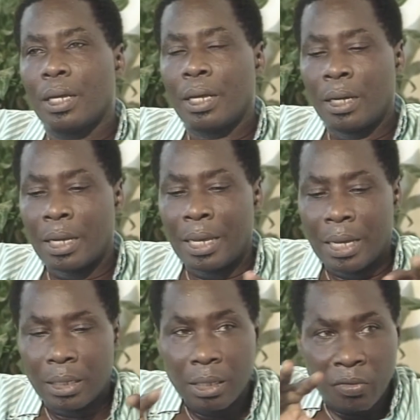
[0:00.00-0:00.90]
and I
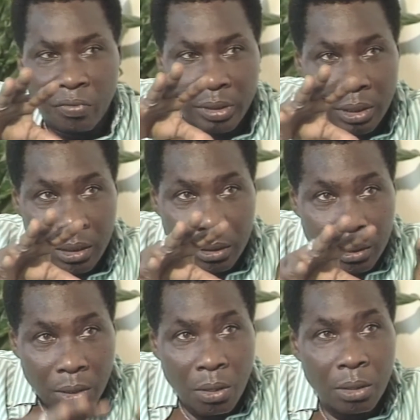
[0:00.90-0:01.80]
had everything
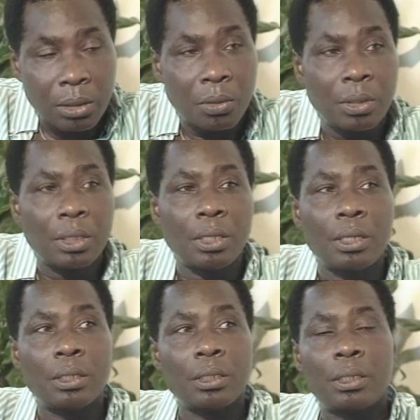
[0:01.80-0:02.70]
down on the
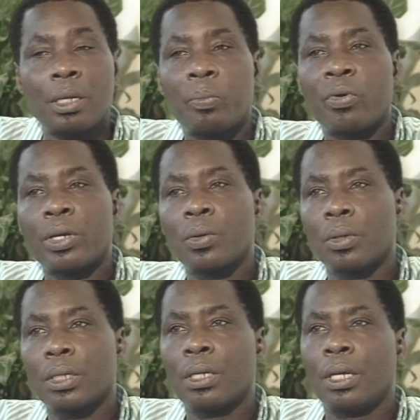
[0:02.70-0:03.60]
tape
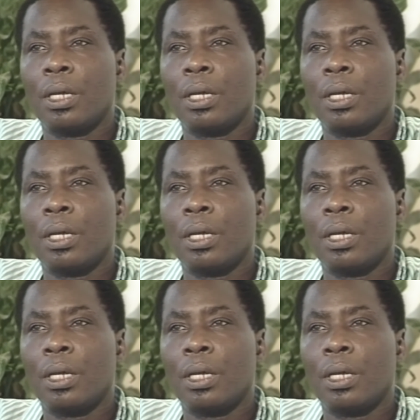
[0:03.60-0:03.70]
recorder,